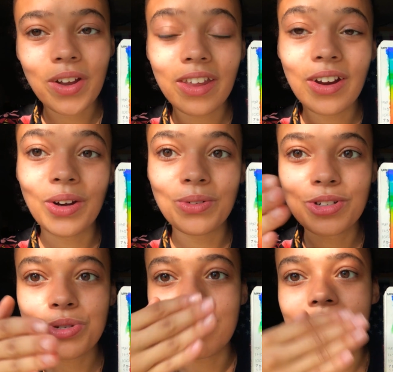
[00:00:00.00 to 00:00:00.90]
they're
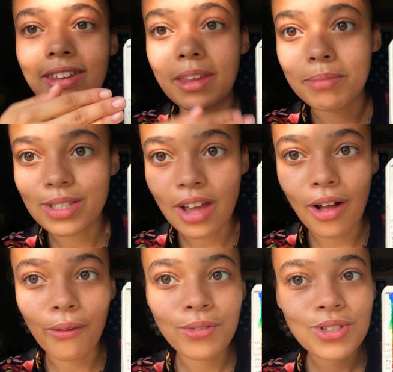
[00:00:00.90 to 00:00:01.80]
retreating
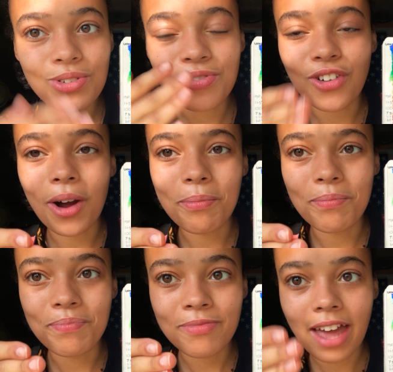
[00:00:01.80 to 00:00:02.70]
themselves
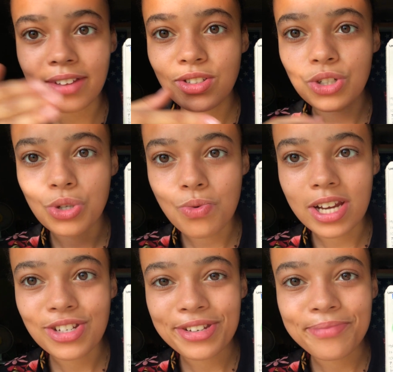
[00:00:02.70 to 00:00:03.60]
from that
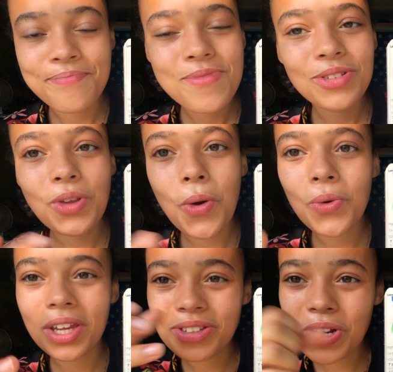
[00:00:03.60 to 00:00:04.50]
situation. So
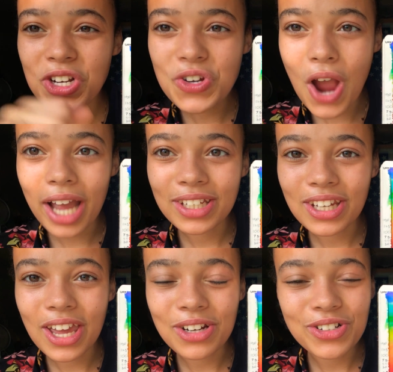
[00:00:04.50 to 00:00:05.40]
it's a
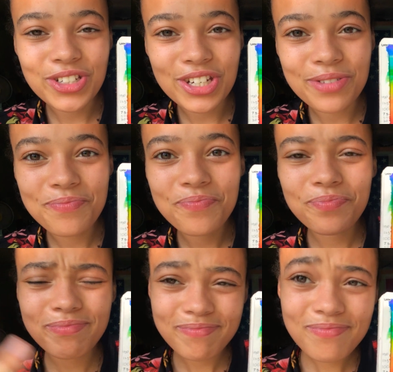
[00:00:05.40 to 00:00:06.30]
contracting energy.
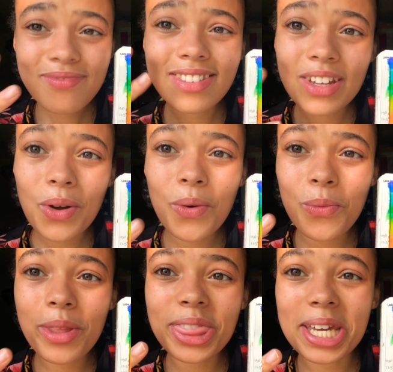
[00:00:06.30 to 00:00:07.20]

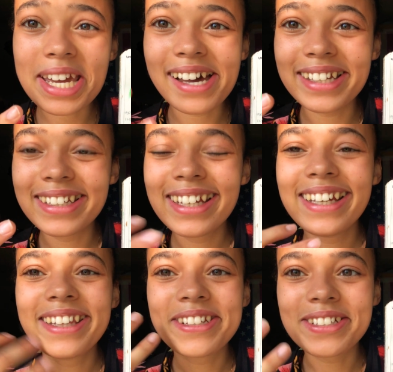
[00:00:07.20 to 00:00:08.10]
With the gut,
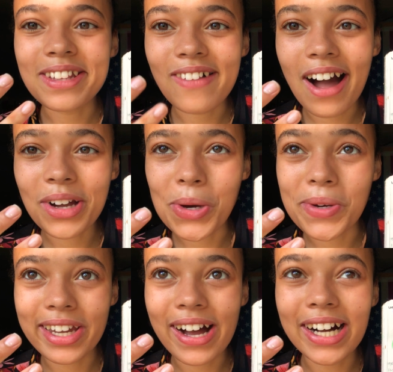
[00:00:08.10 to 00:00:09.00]
there's a lot
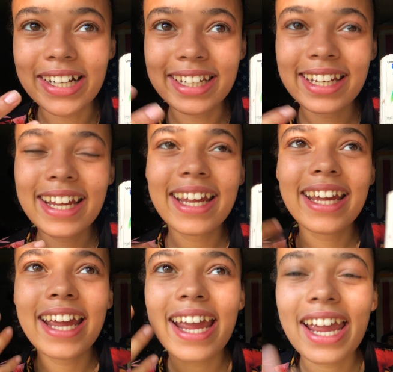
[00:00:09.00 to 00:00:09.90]
going on.
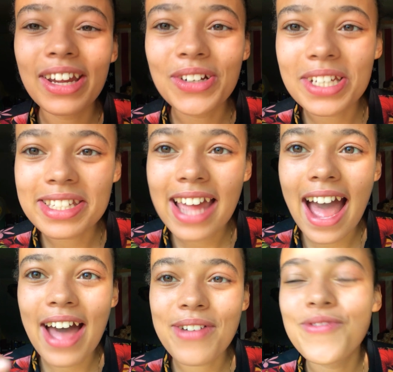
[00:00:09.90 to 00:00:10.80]
Anger does
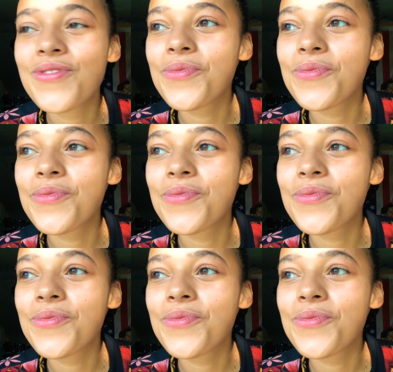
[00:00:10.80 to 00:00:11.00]
have